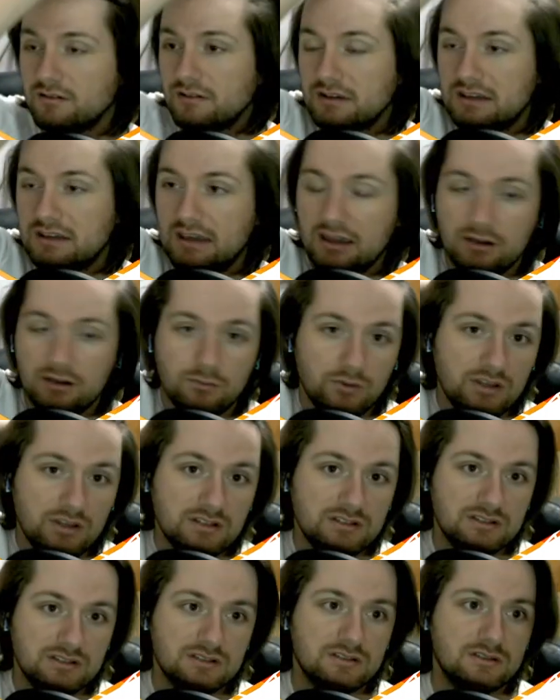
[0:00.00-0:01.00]
Can we
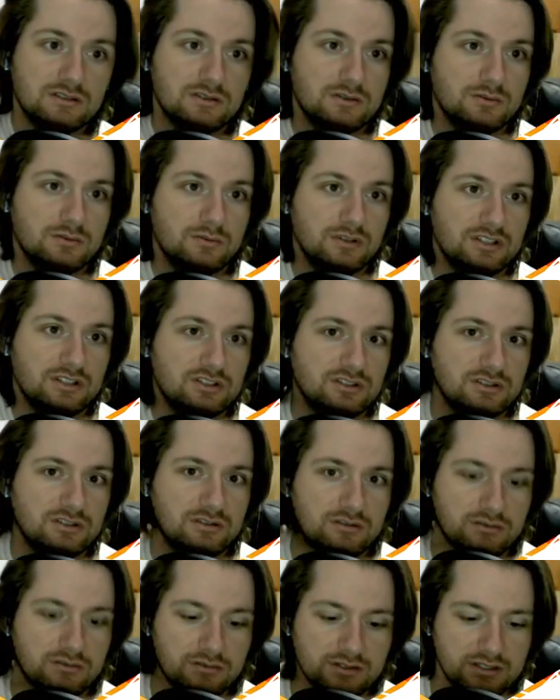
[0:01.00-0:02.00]
switch the
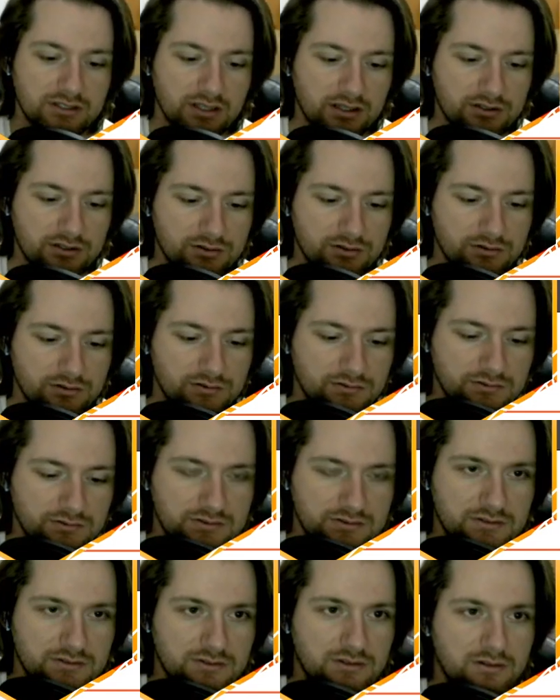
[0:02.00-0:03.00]

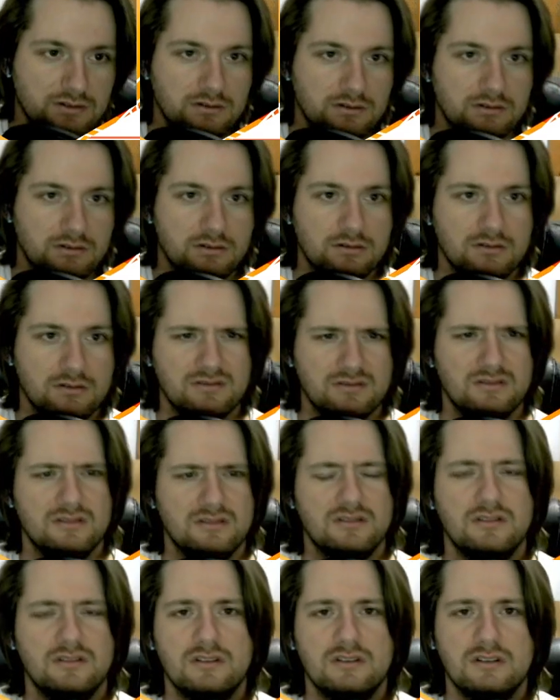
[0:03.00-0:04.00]
credentials?
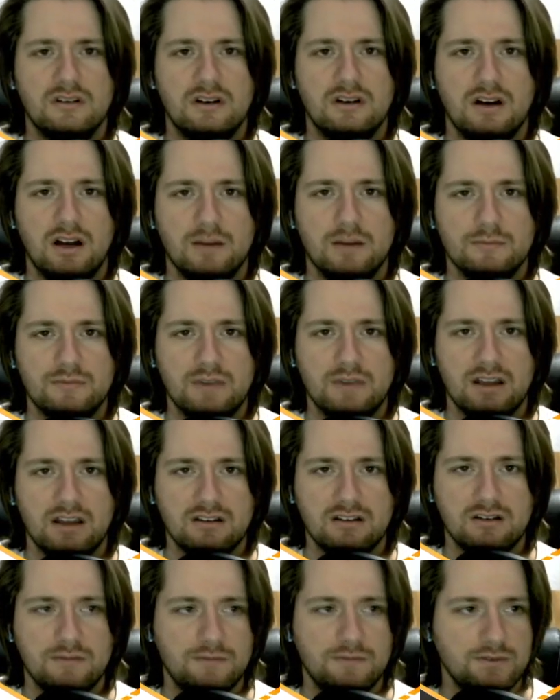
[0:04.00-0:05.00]
I'm kind
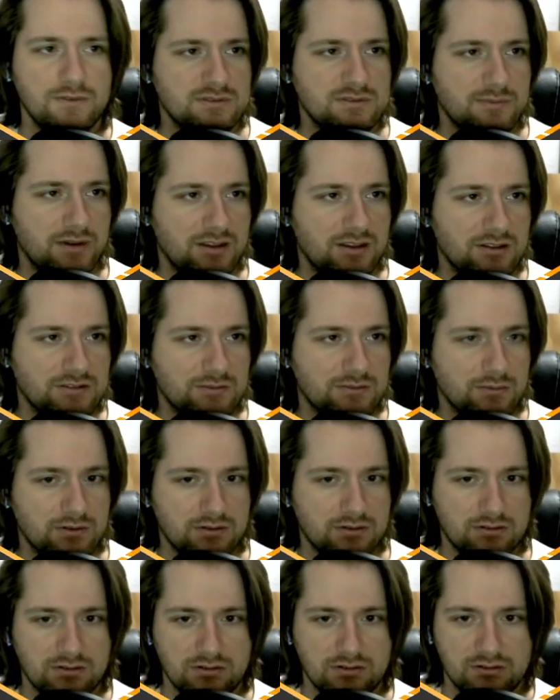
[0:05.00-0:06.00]
of confused by this one.
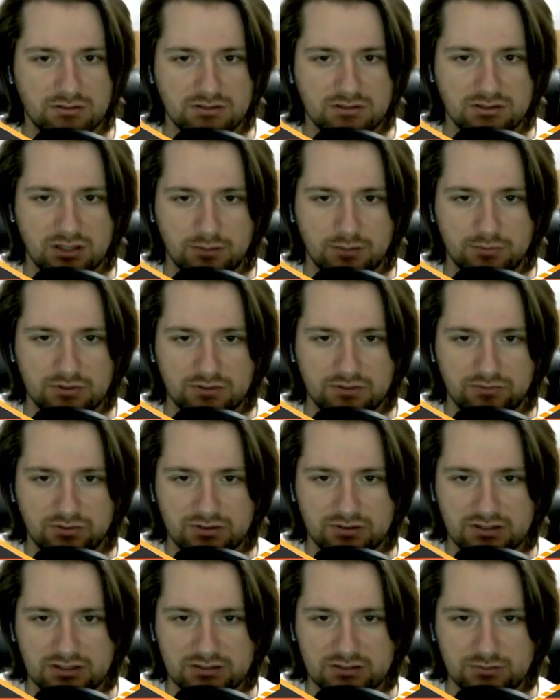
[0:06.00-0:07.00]
There's a couple
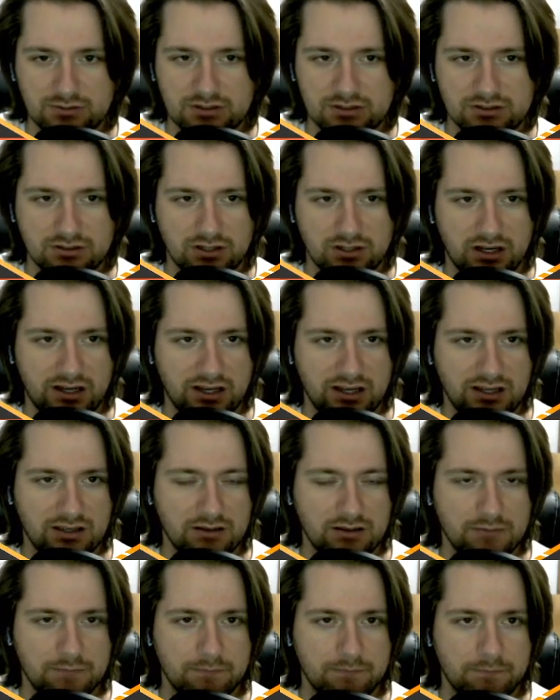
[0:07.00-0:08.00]
different things we could try.
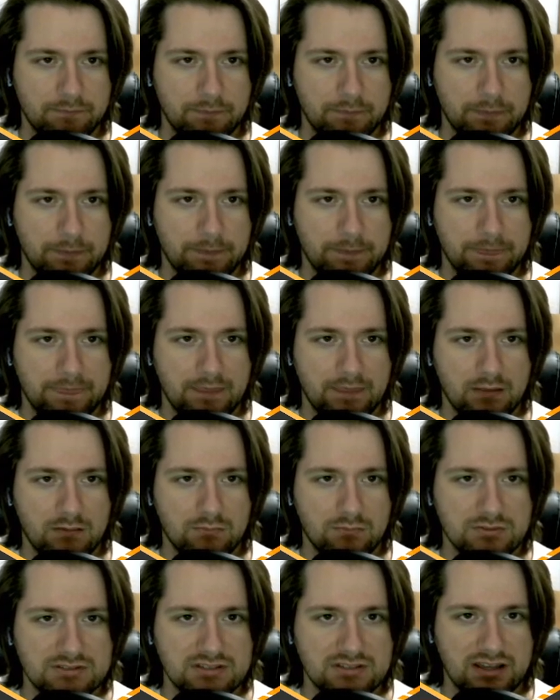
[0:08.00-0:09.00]

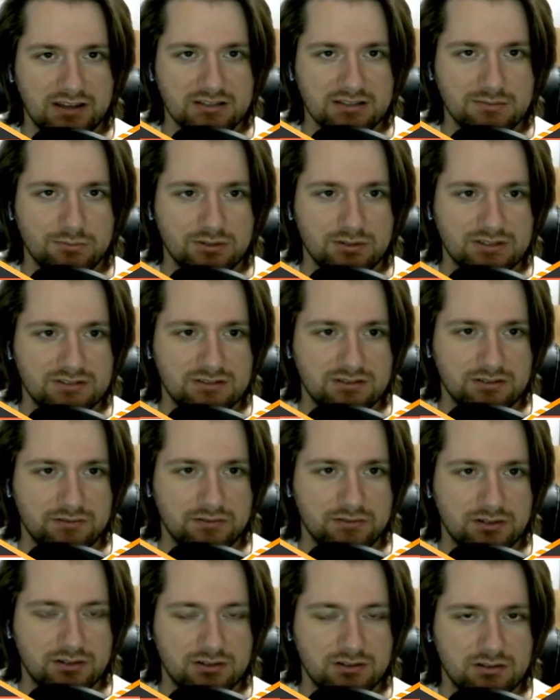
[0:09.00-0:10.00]
What's the exploit
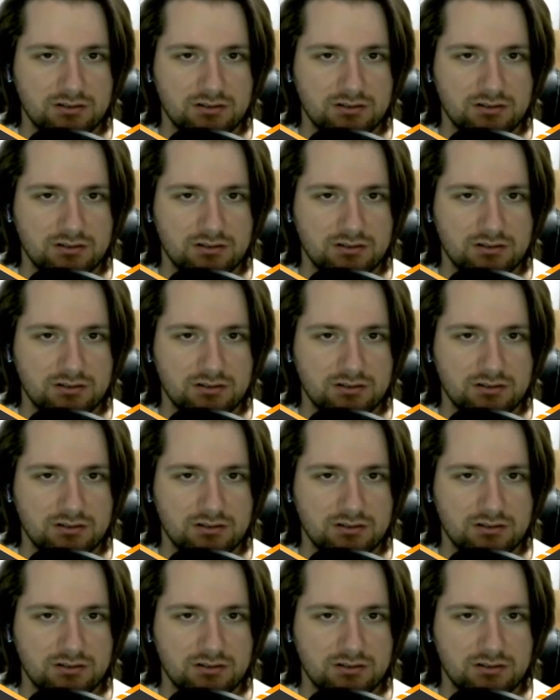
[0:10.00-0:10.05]
server?